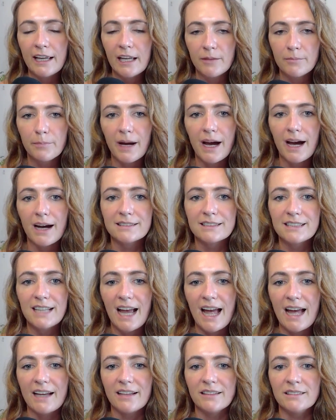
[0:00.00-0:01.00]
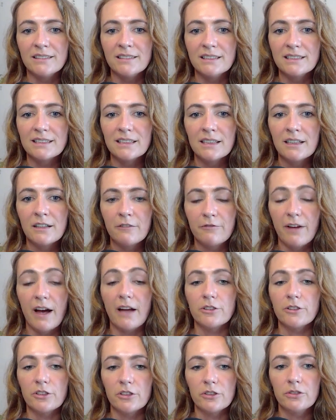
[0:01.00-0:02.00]
impact and
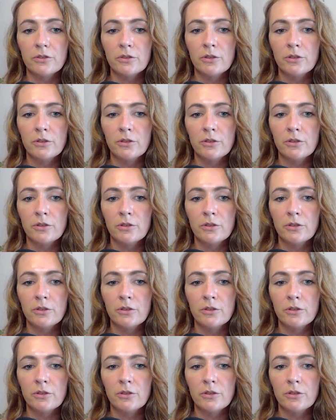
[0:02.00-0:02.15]
value?